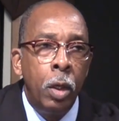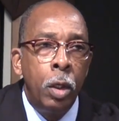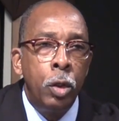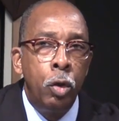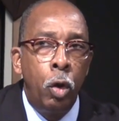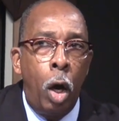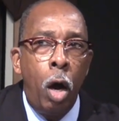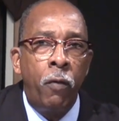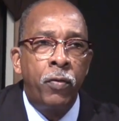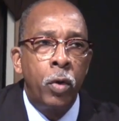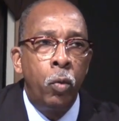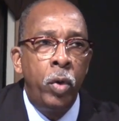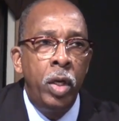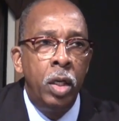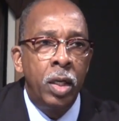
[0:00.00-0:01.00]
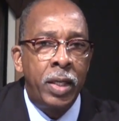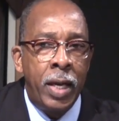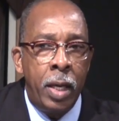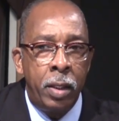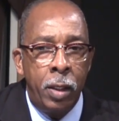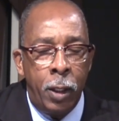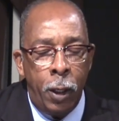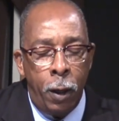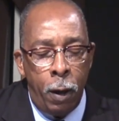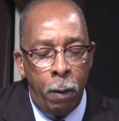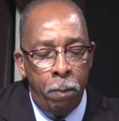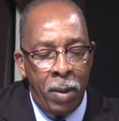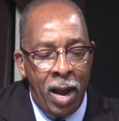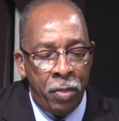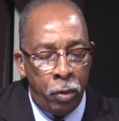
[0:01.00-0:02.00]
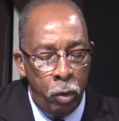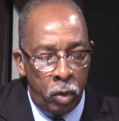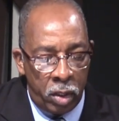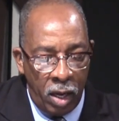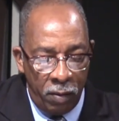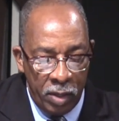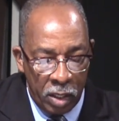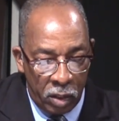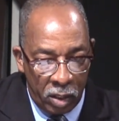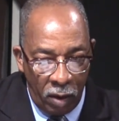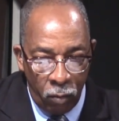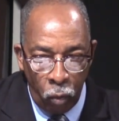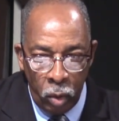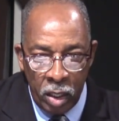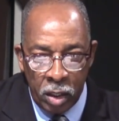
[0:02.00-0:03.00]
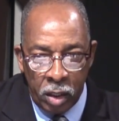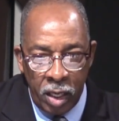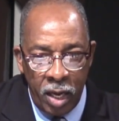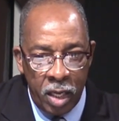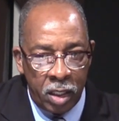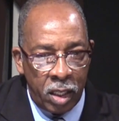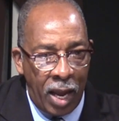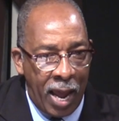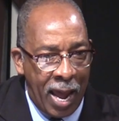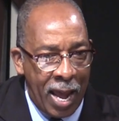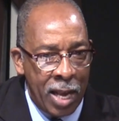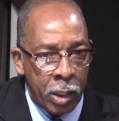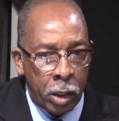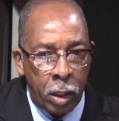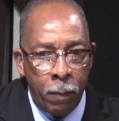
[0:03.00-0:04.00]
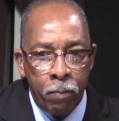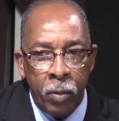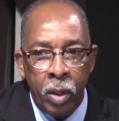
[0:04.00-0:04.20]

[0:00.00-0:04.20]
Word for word: You know, often we look at uh, Matthew 7 and 7 when it says, Ask